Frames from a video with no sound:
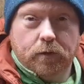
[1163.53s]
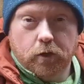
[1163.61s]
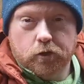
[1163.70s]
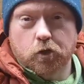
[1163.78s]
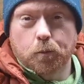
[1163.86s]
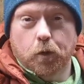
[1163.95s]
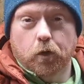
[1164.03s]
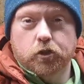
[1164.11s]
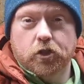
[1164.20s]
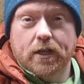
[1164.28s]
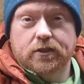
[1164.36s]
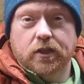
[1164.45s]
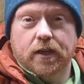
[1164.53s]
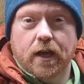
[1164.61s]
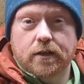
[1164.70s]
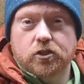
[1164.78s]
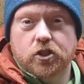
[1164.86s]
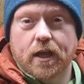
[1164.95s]
We've got two more sheds, a
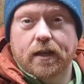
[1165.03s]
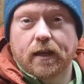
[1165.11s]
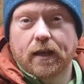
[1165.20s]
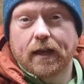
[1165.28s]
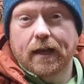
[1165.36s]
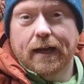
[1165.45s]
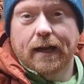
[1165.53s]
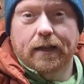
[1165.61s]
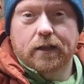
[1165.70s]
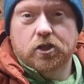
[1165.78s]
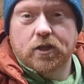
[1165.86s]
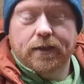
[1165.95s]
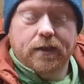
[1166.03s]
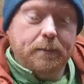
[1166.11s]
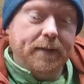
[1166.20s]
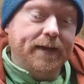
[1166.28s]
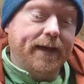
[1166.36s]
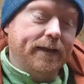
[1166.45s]
garden shed and the shed that
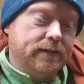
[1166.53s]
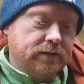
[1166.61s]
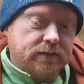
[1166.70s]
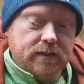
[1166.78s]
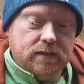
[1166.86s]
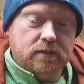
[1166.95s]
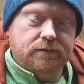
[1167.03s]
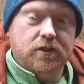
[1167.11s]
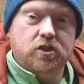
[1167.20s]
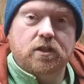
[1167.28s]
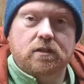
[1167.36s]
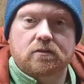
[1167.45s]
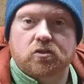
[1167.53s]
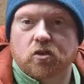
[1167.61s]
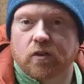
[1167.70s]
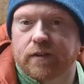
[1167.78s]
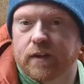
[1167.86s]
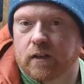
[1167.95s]
my dad has his fishing
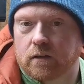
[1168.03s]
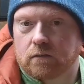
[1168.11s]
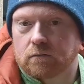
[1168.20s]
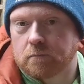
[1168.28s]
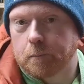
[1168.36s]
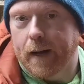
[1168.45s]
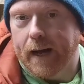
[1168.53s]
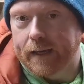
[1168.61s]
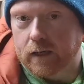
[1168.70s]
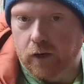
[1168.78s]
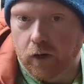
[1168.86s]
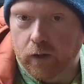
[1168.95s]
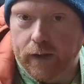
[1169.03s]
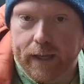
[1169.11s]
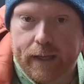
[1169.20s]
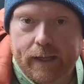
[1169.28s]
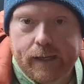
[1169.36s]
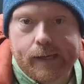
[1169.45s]
stuff in and bike and all that.